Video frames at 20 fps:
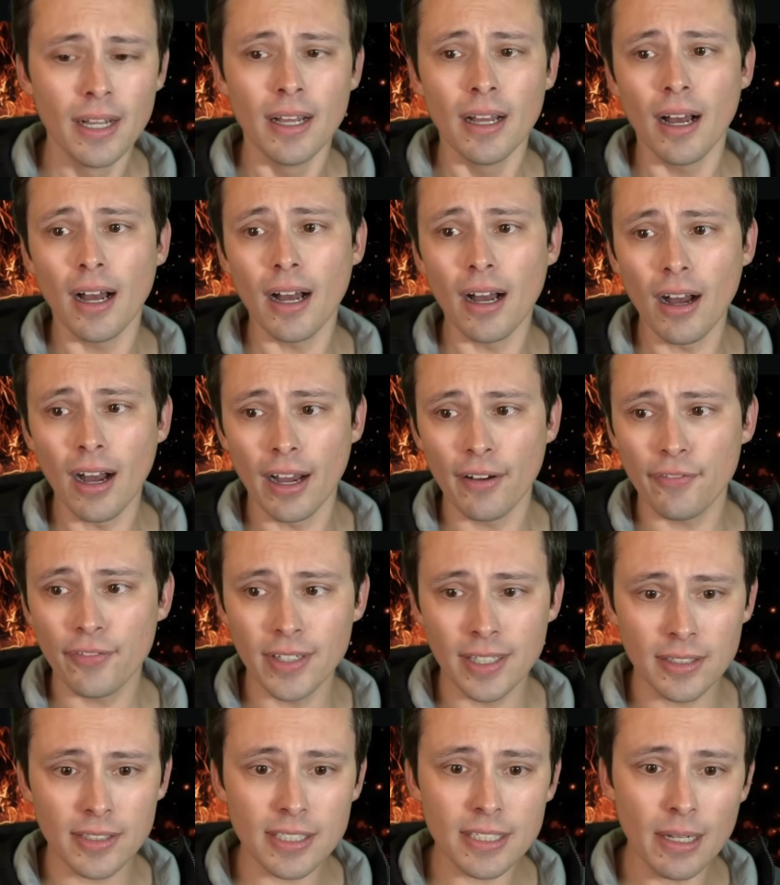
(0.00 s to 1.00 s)
uh,
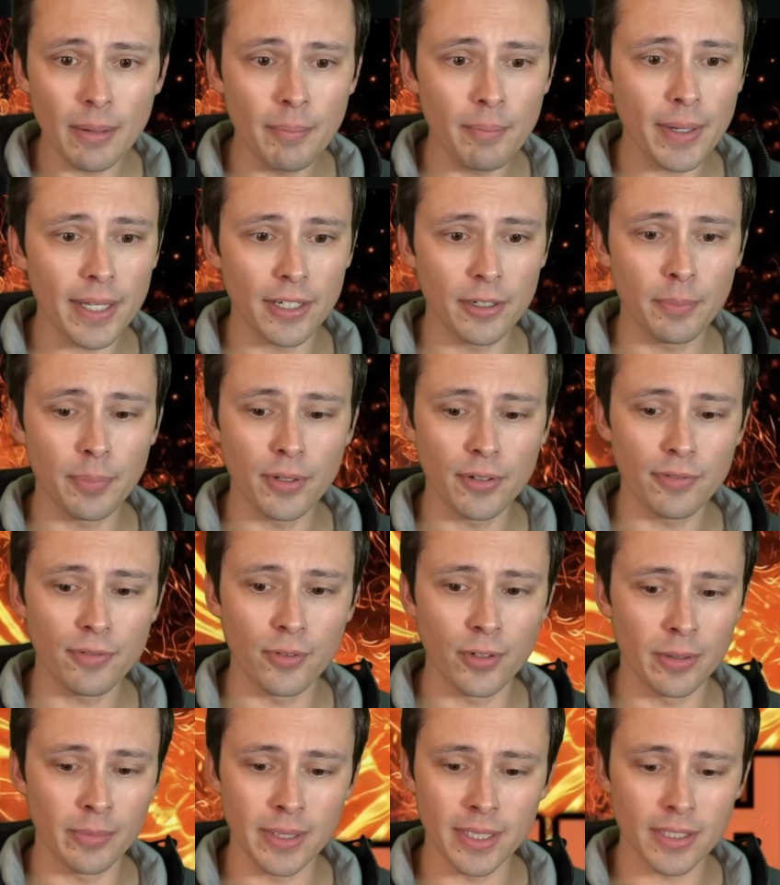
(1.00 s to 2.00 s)
offering some better
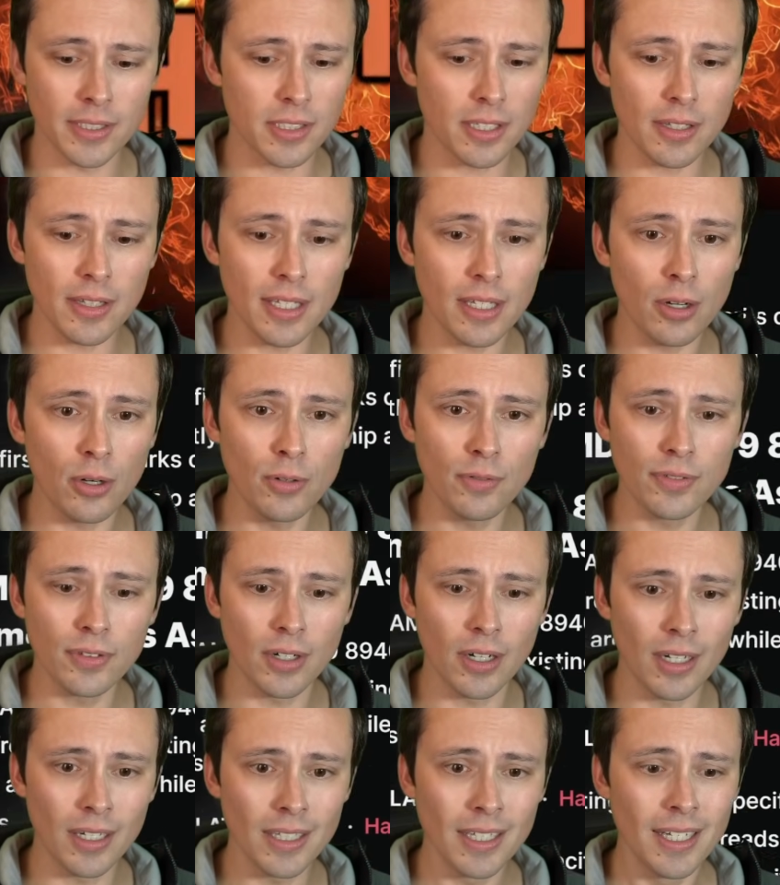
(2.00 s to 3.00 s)
performance. The
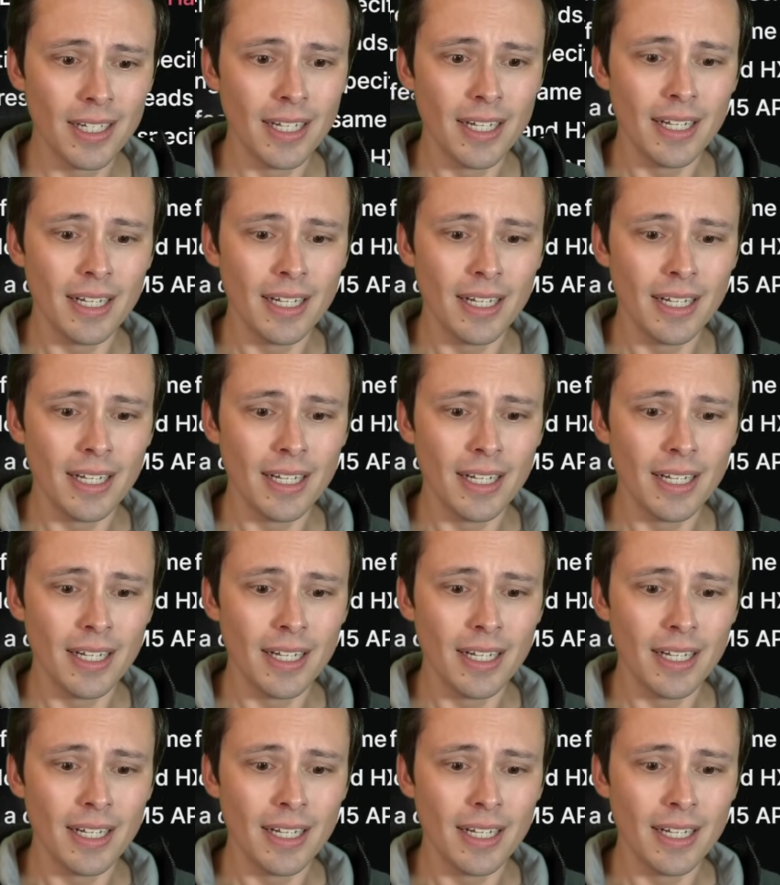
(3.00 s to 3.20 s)
overall